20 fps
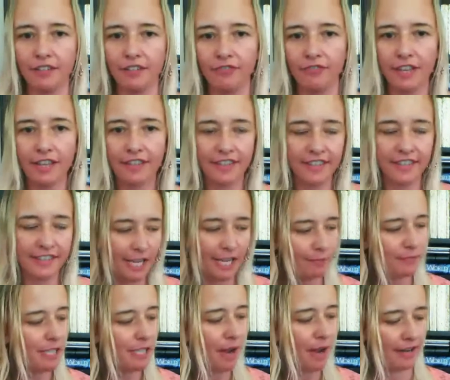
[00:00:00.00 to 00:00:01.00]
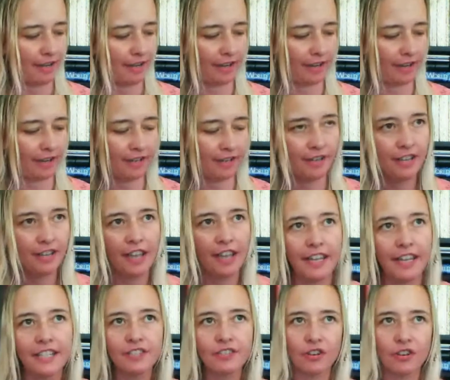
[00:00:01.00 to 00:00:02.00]
this empty bucket,
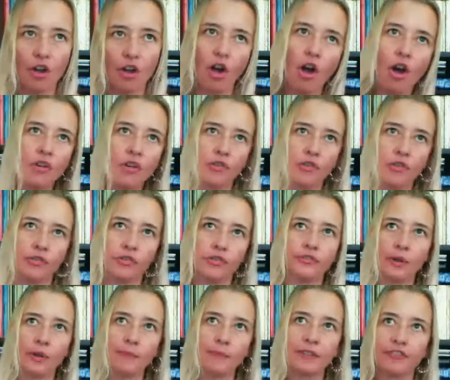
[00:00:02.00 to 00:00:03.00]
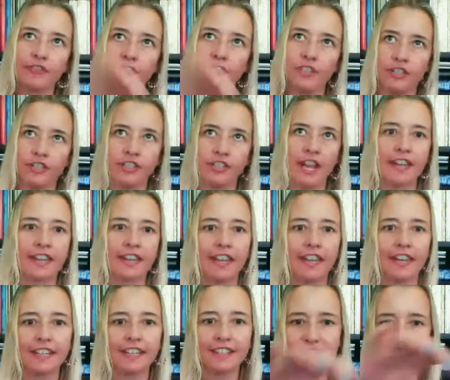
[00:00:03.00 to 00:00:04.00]
and he's got a hose from the fish tank,
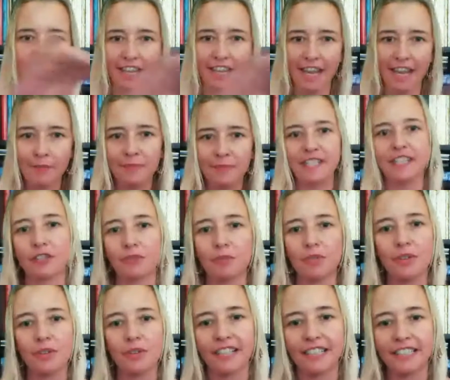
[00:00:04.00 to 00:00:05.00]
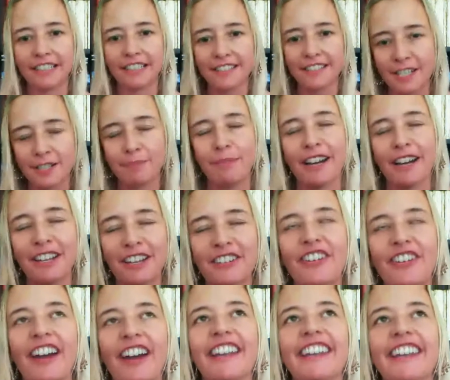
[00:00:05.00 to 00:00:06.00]
and he's emptying the water into this bucket
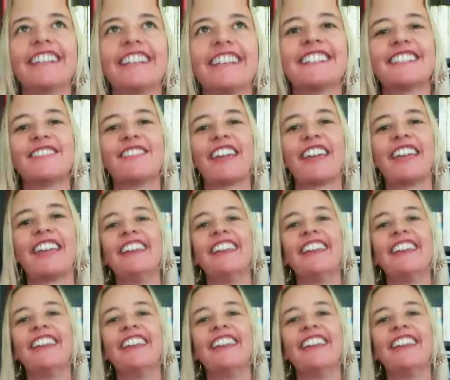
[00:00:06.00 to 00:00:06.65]
right next to me.